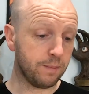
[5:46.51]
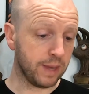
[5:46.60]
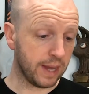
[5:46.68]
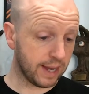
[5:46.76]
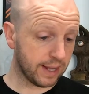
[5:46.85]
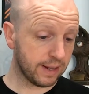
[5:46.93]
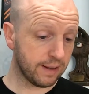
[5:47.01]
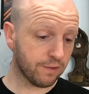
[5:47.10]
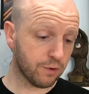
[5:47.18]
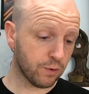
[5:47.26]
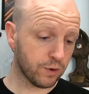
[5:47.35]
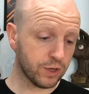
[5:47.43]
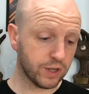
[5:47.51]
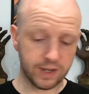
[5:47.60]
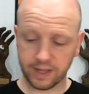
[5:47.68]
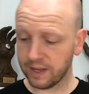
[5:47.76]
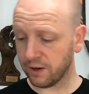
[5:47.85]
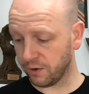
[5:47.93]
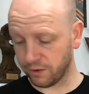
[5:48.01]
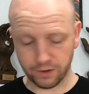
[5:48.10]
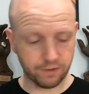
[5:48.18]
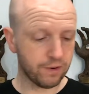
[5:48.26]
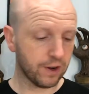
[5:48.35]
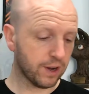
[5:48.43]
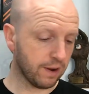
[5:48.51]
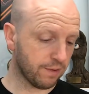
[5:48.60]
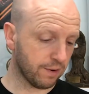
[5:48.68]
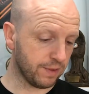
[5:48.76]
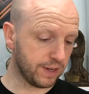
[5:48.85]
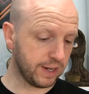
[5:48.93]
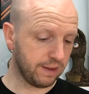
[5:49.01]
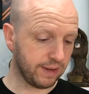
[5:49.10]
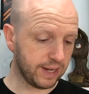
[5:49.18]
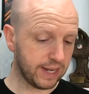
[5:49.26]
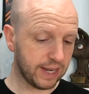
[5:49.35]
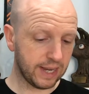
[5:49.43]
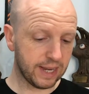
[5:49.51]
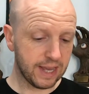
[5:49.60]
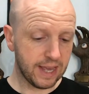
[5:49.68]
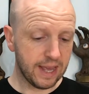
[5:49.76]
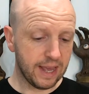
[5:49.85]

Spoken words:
Yen, of course, is in there, who's on the front cover of the DVD.